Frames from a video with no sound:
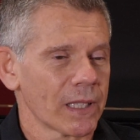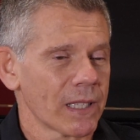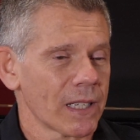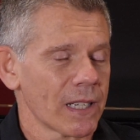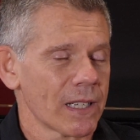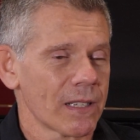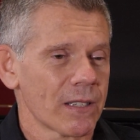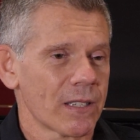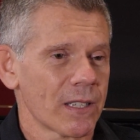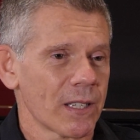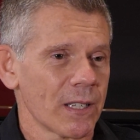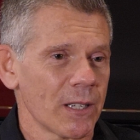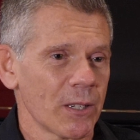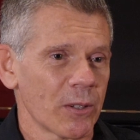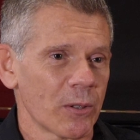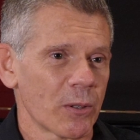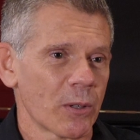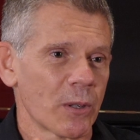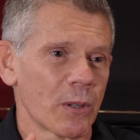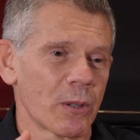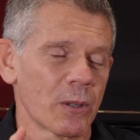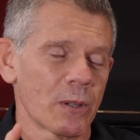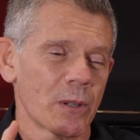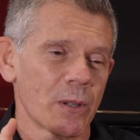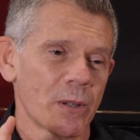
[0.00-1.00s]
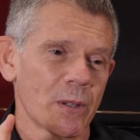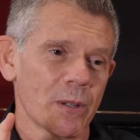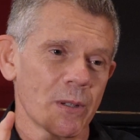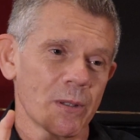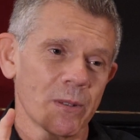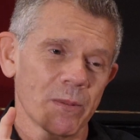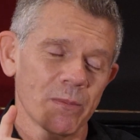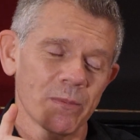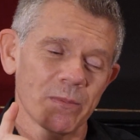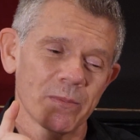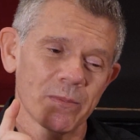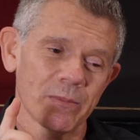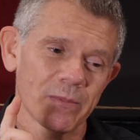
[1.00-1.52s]
it into your
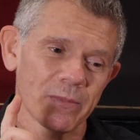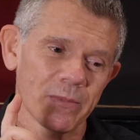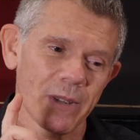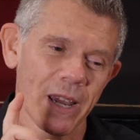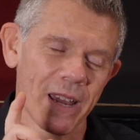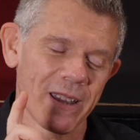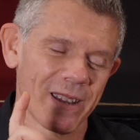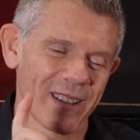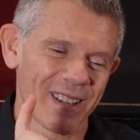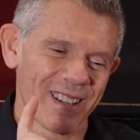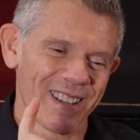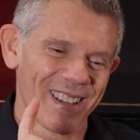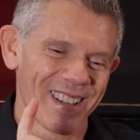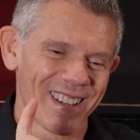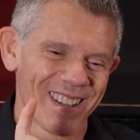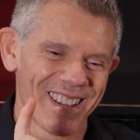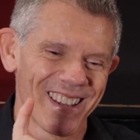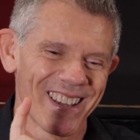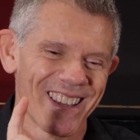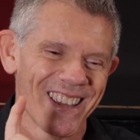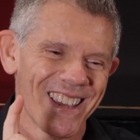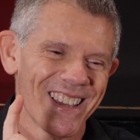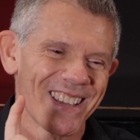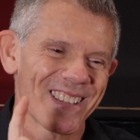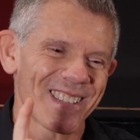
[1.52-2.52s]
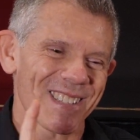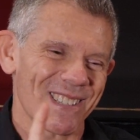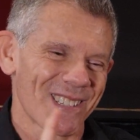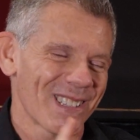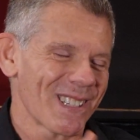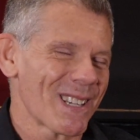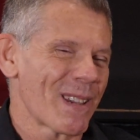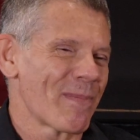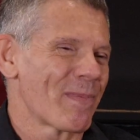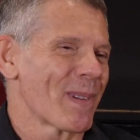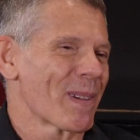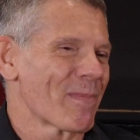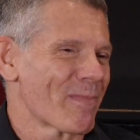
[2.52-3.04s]

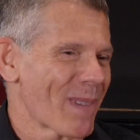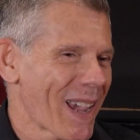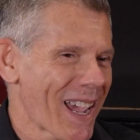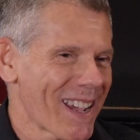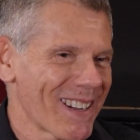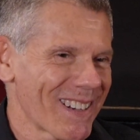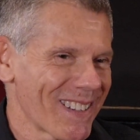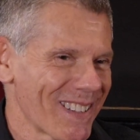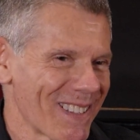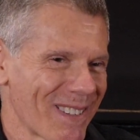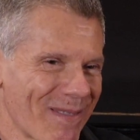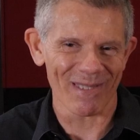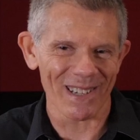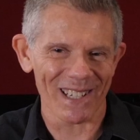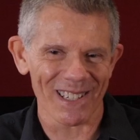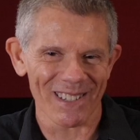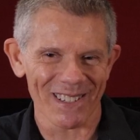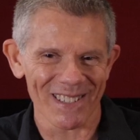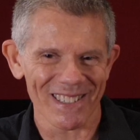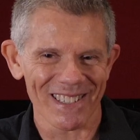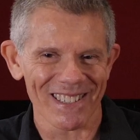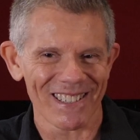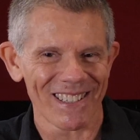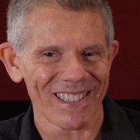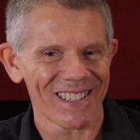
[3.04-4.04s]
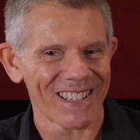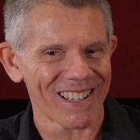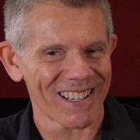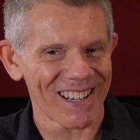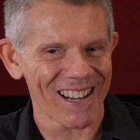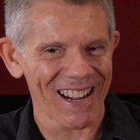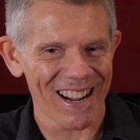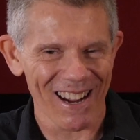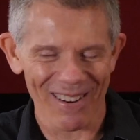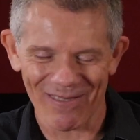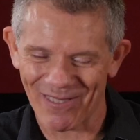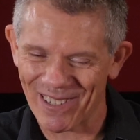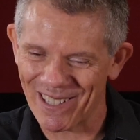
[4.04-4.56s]
sleeping patterns, because you're going to
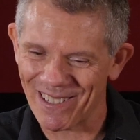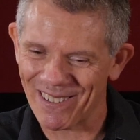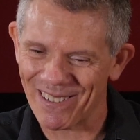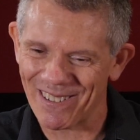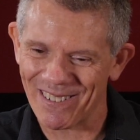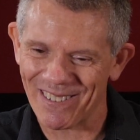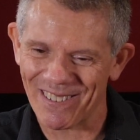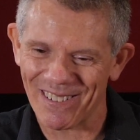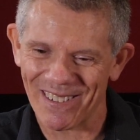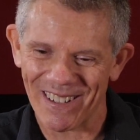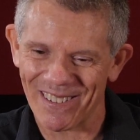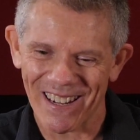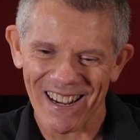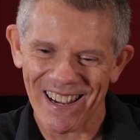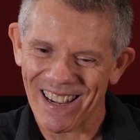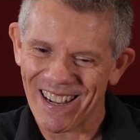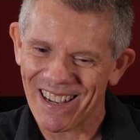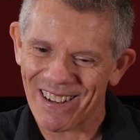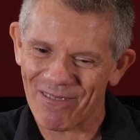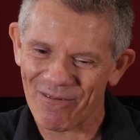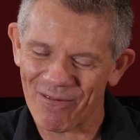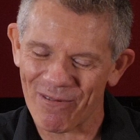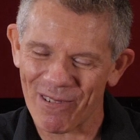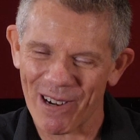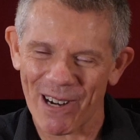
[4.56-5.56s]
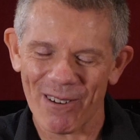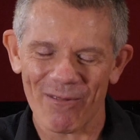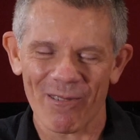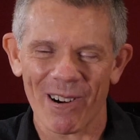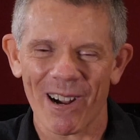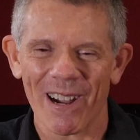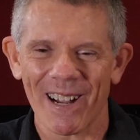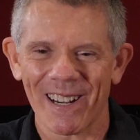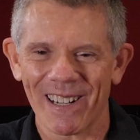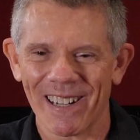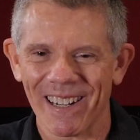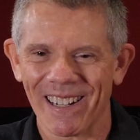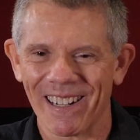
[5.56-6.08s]
have to
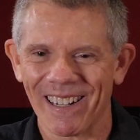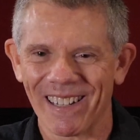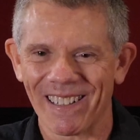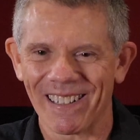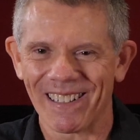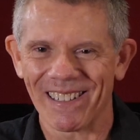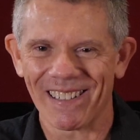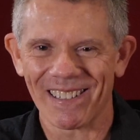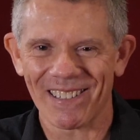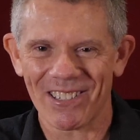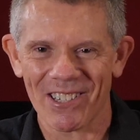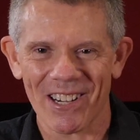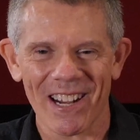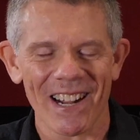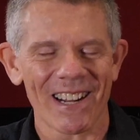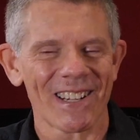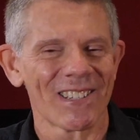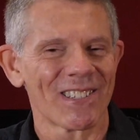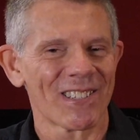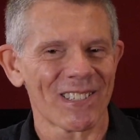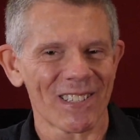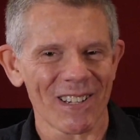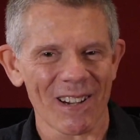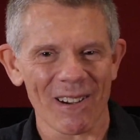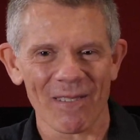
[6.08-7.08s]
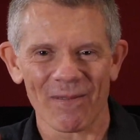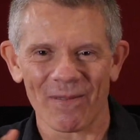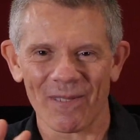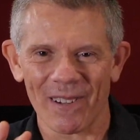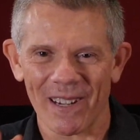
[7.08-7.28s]
rewrite and change stuff